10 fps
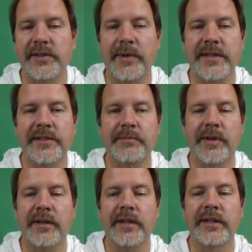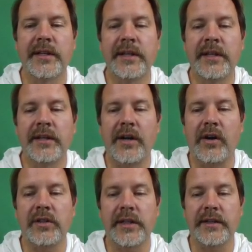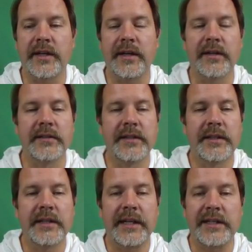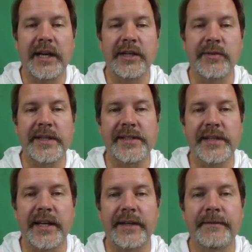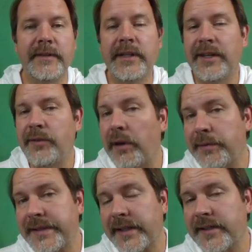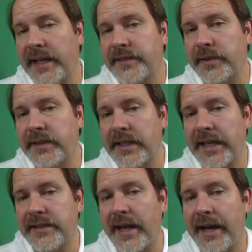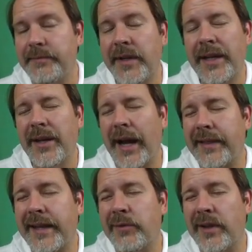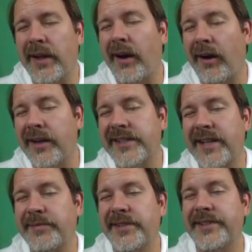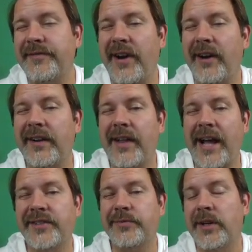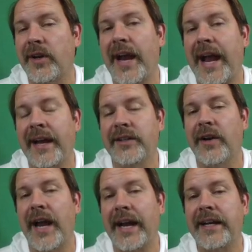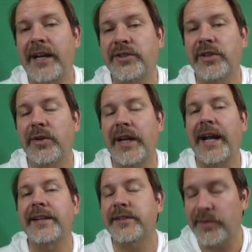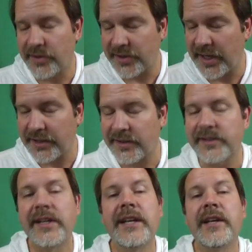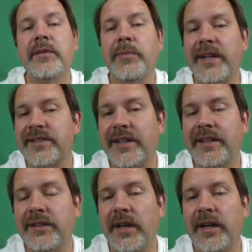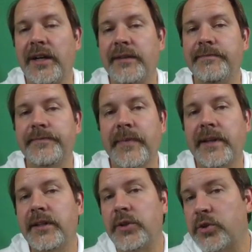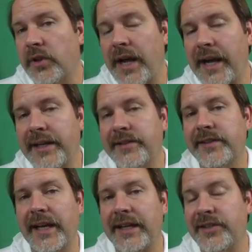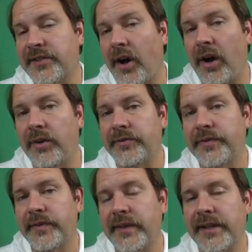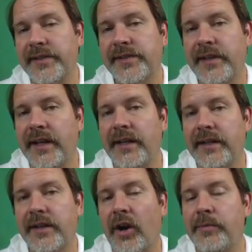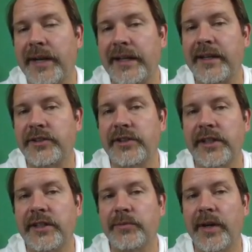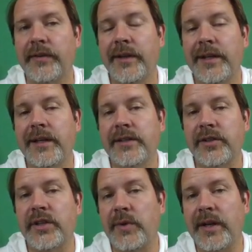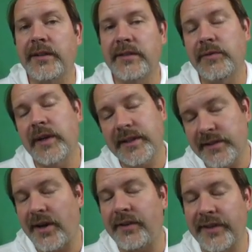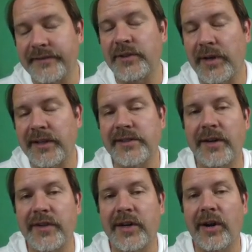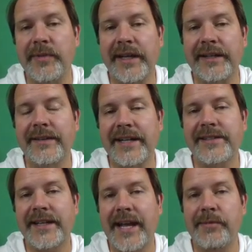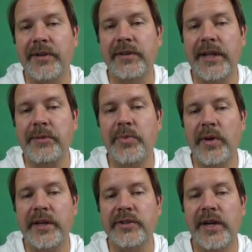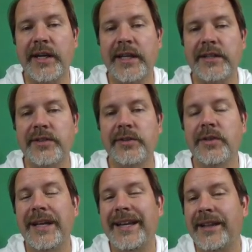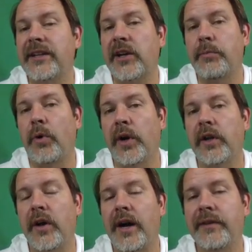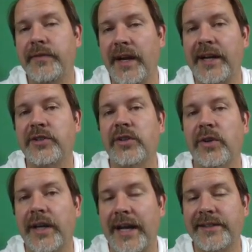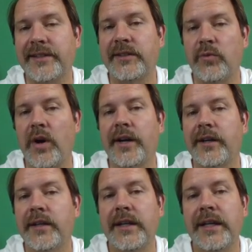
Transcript: your Bunsen burner, all hooked there, and you got your ring stand. If you want to be successful in today's lab, I think one of the hardest steps is the very last one. You're, you're adding hydrochloric acid, which is dangerous, but it's going to uh, um, neutralize and dissolve this uh, carbonate that you're dealing with. So you want to you want to dissolve it. You want to dissolve the carbonate. That's the chemical endpoint you're trying to get to. Then you're going to boil off the hydrochloric acid in water.